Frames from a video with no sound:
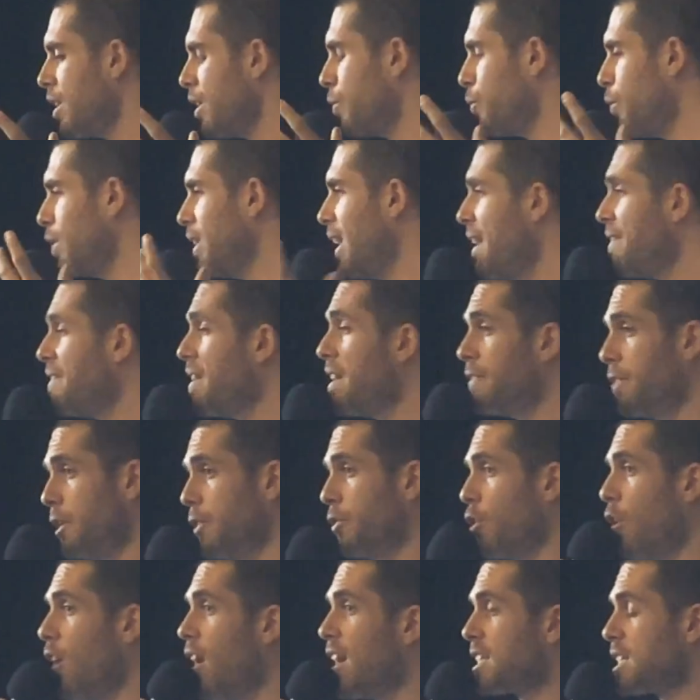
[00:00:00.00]
we have every
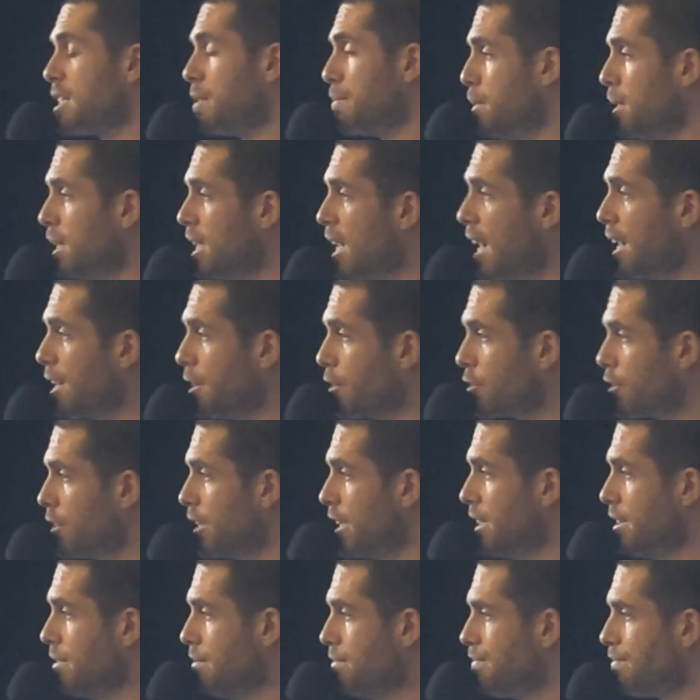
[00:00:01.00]
right to be
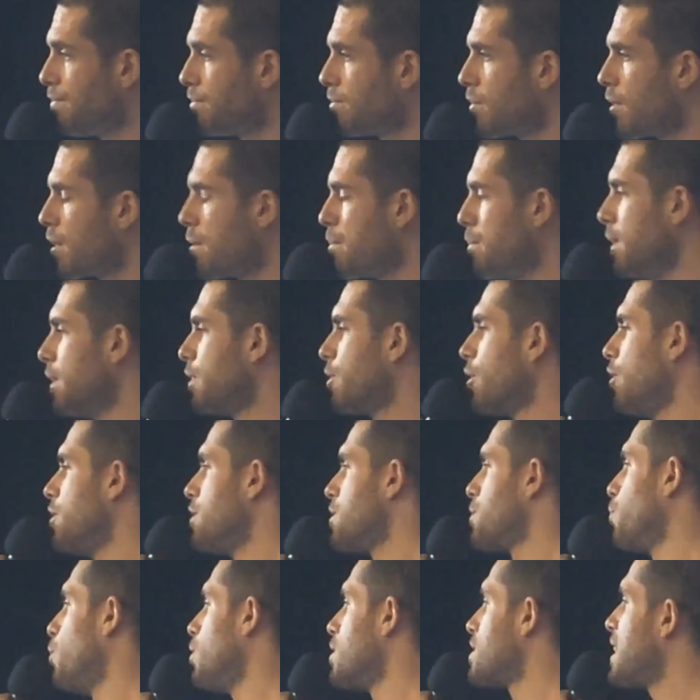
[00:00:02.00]
angry
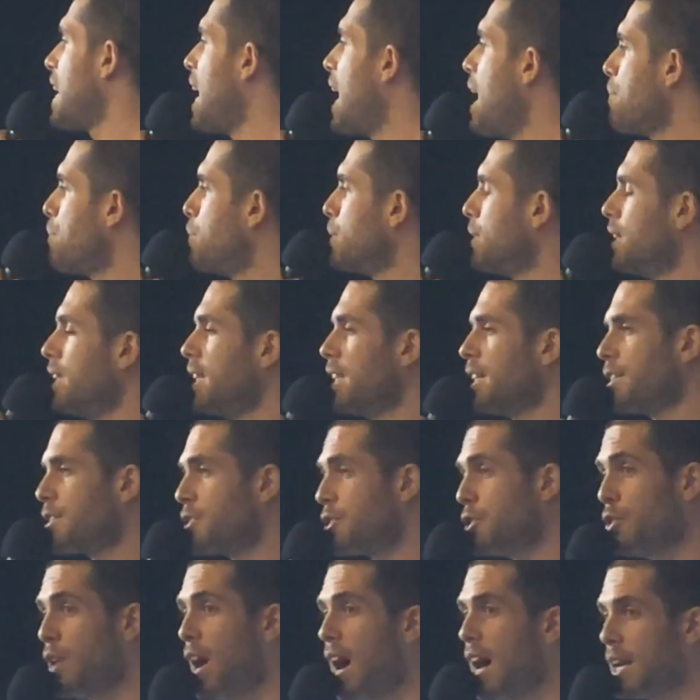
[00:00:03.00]
because what's happening
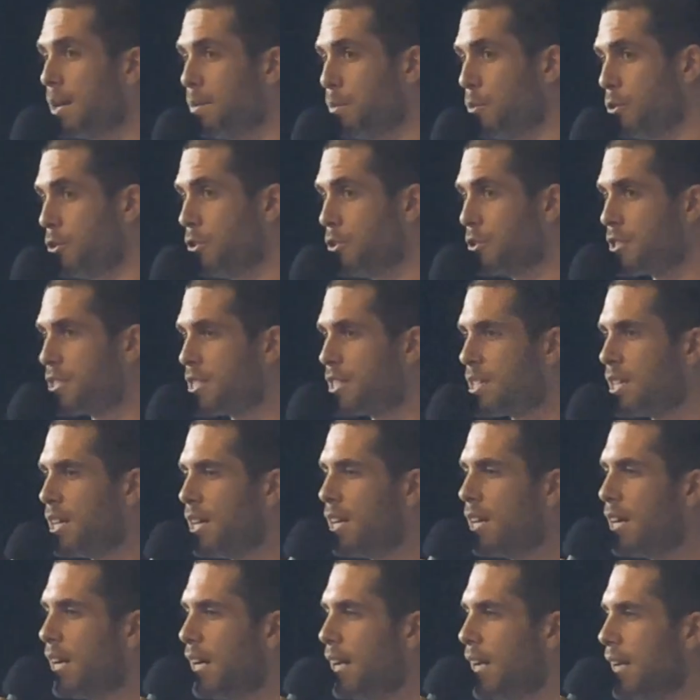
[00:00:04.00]
to animals
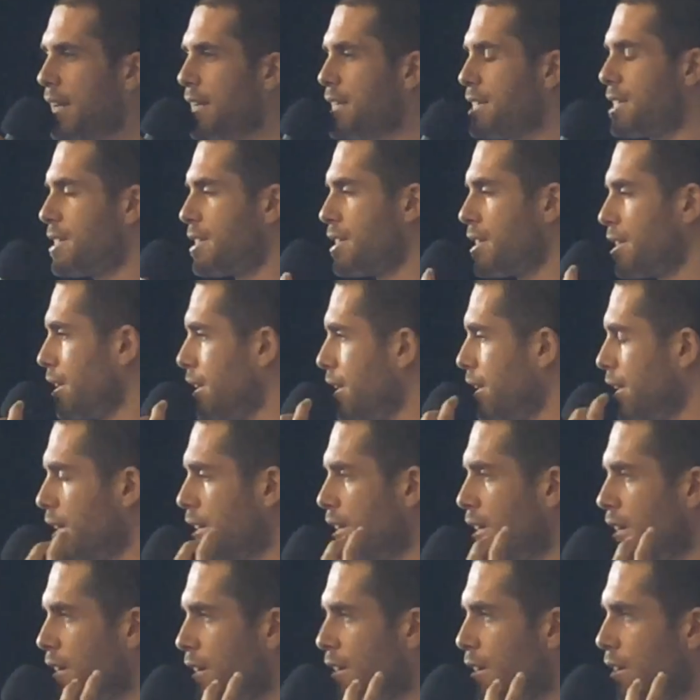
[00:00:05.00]
is
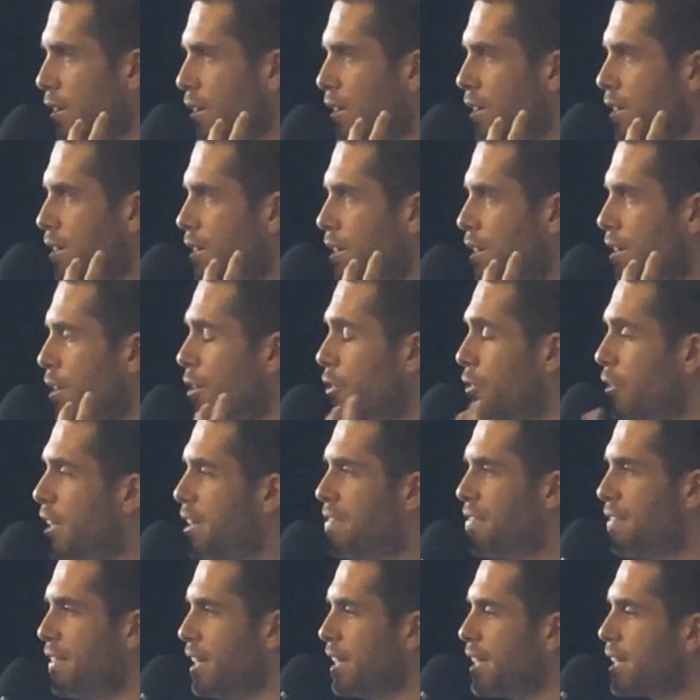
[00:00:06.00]

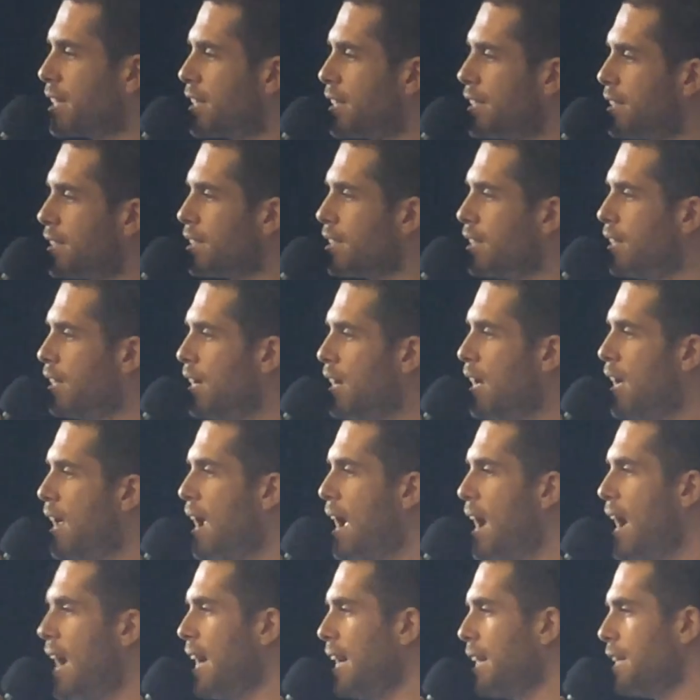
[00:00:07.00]
horrific,
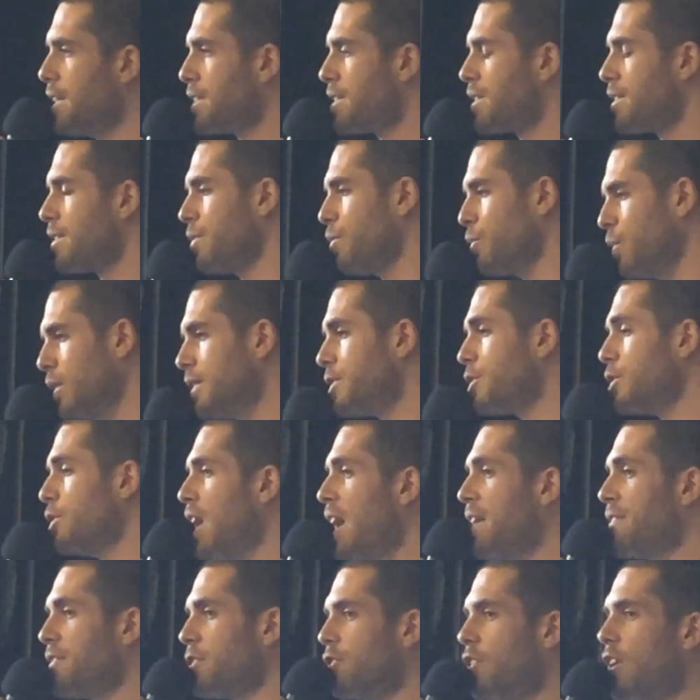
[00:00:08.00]
and we do
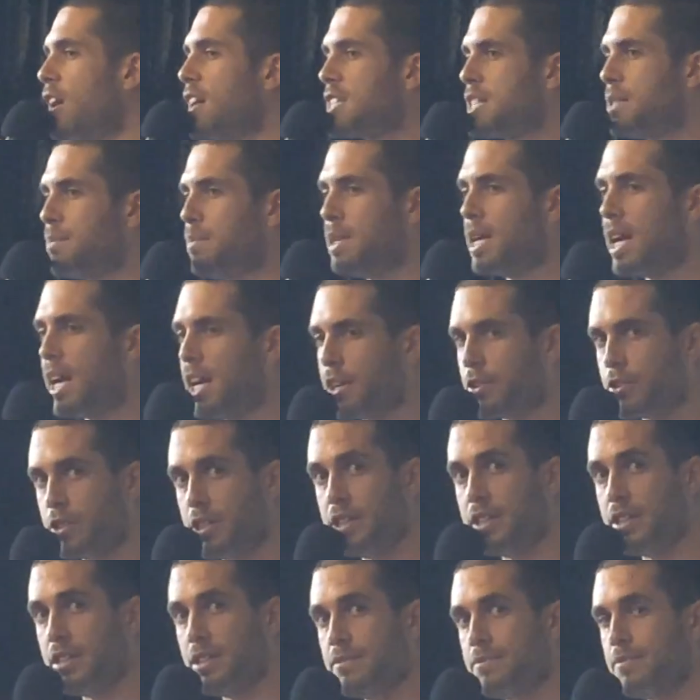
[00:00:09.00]
have a right to be
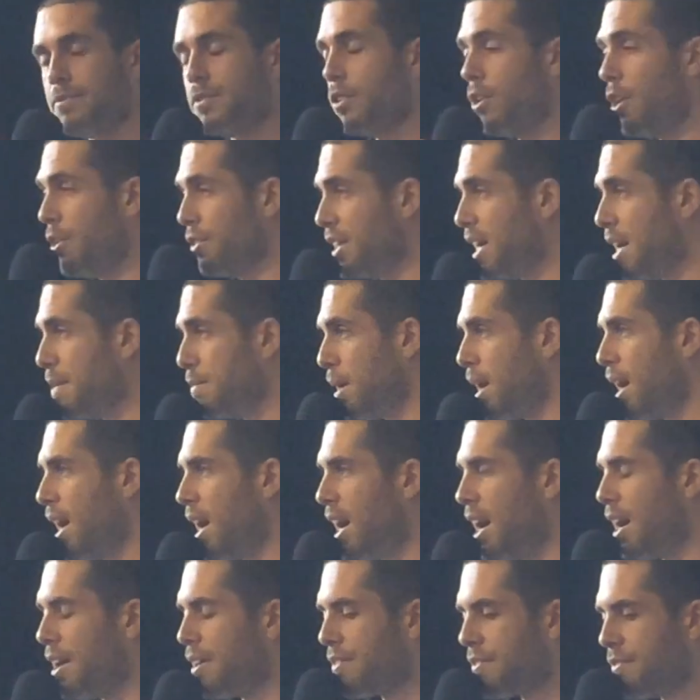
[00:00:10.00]
angry on their
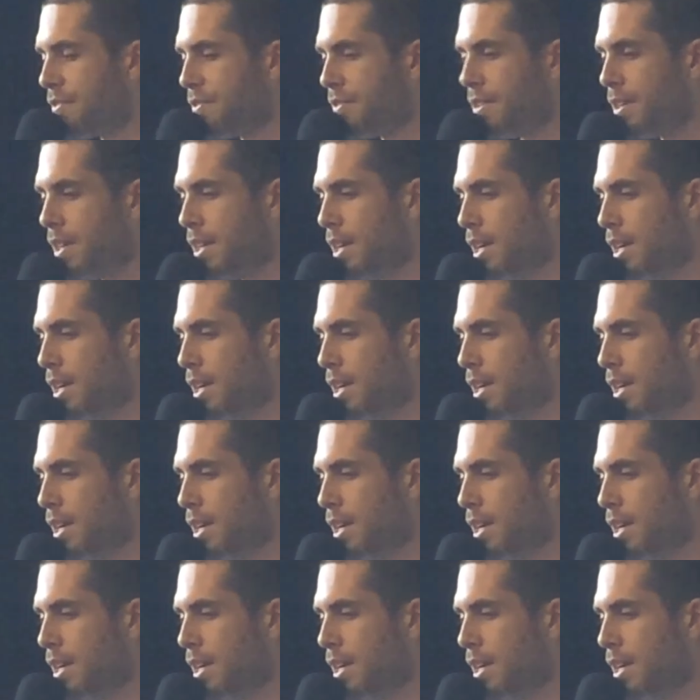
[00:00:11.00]
behalf.